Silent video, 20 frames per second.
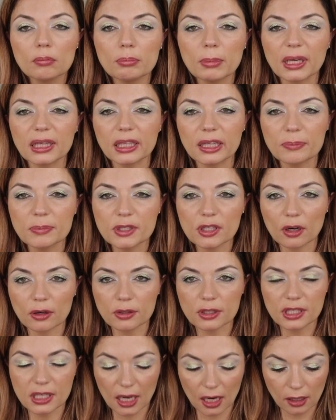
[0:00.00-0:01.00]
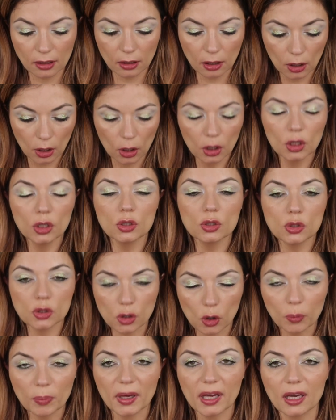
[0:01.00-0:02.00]
My lips are stained
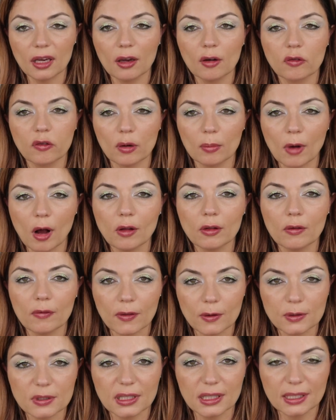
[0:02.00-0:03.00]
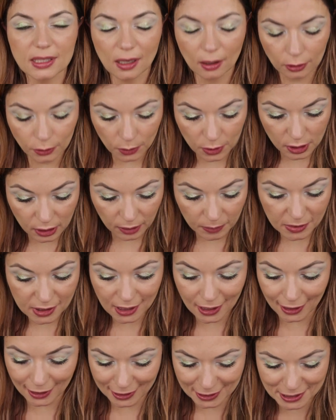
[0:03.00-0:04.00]
so pink from all of those Lisa Eldridge
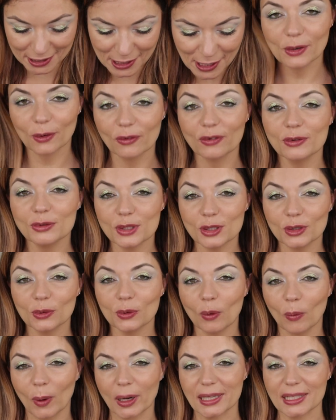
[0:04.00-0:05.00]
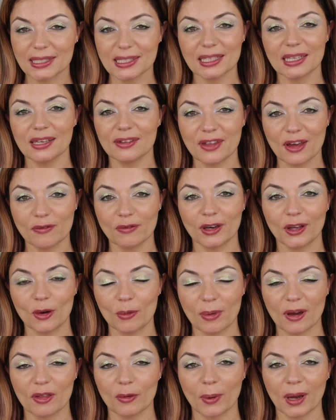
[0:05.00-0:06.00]
lipsticks. So if you do want to see that video,
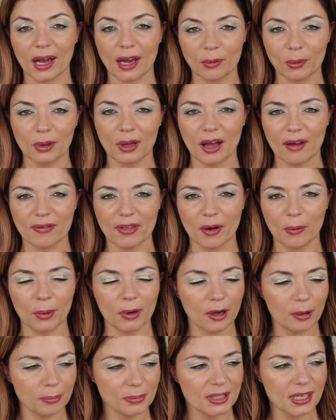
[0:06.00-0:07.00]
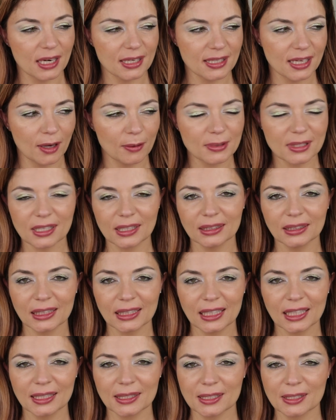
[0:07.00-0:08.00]
by the way, I will have that one up. Did I say I was going to
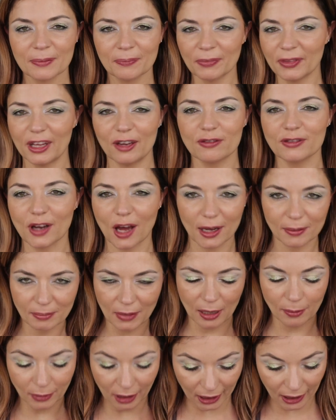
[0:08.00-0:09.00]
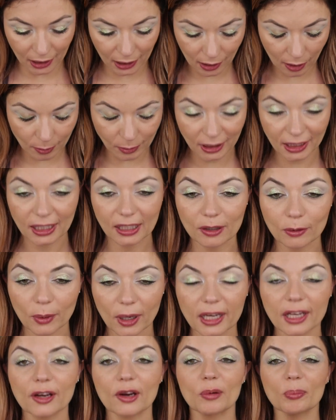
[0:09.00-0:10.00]
link it? If not, I'm linking it. I'm linking it
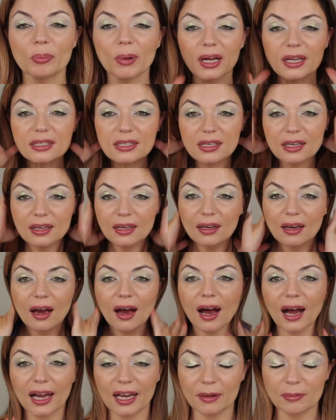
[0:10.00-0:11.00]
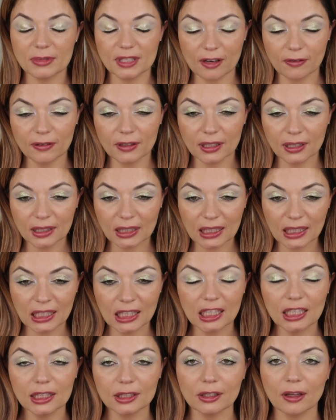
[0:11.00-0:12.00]
right here. But I am
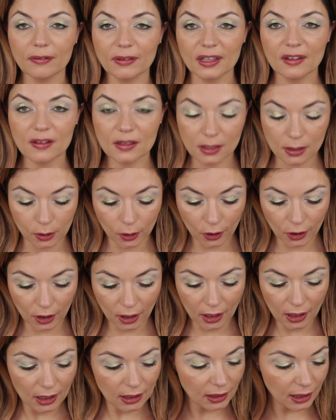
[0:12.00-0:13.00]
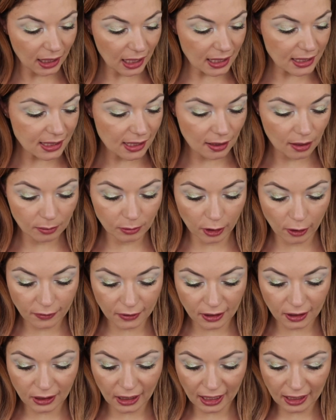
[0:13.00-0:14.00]
definitely loving this look. Like I said, I'm
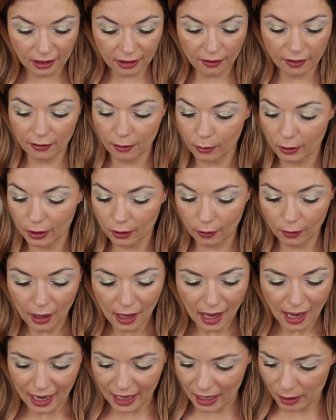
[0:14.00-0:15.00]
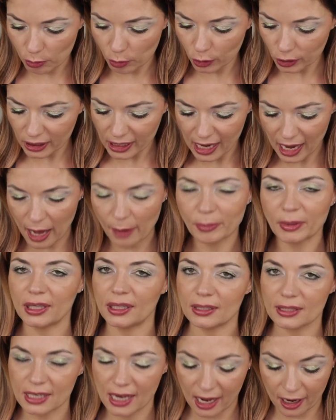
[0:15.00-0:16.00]
loving the light and ethereal, and I'm really
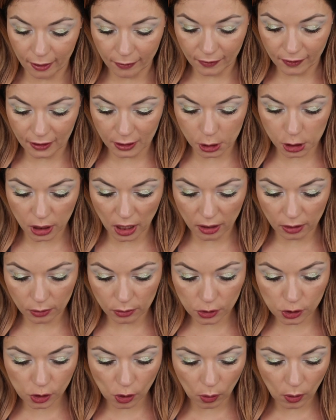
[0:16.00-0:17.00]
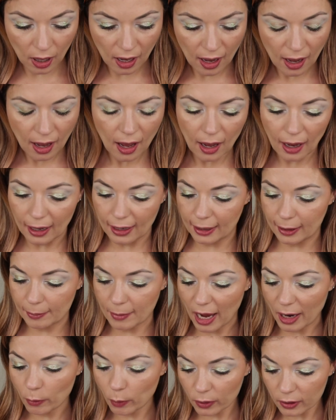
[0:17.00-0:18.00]
happy to have these shadows. So
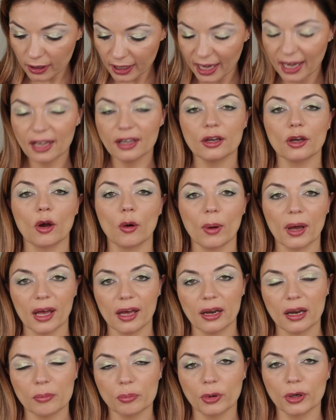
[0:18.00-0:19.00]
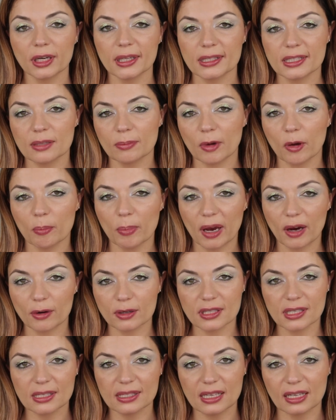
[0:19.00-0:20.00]
um, I will again go ahead and put in some
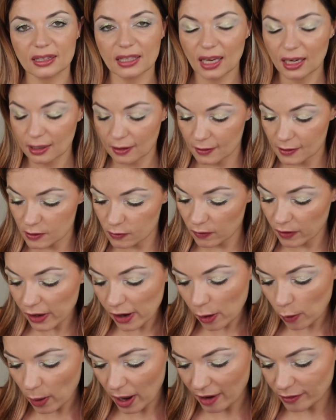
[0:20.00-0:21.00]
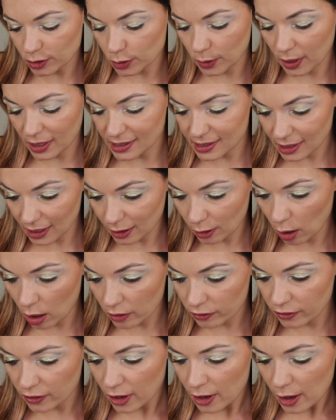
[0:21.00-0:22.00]
comparisons at the end of this video after I sign
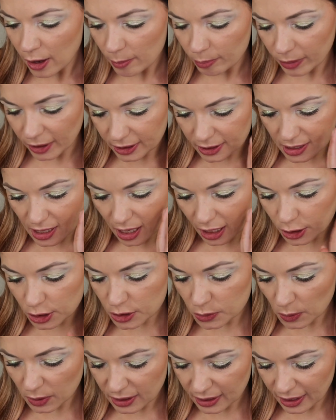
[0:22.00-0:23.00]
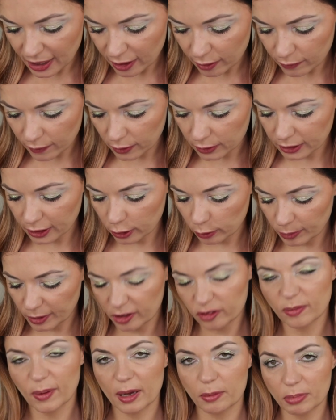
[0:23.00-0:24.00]
off, but I just wanted to give a little bit
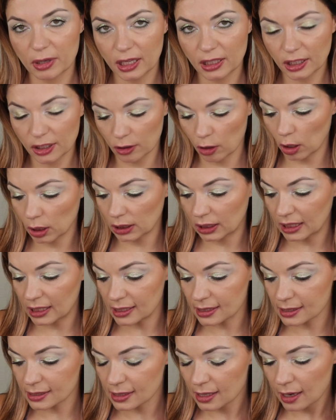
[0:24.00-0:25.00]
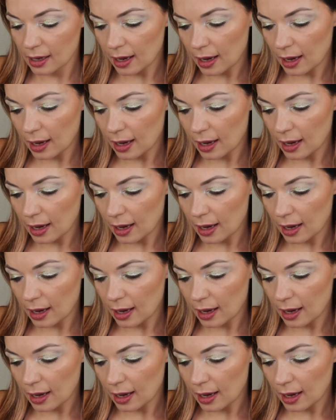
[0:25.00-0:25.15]
of my opinion on these.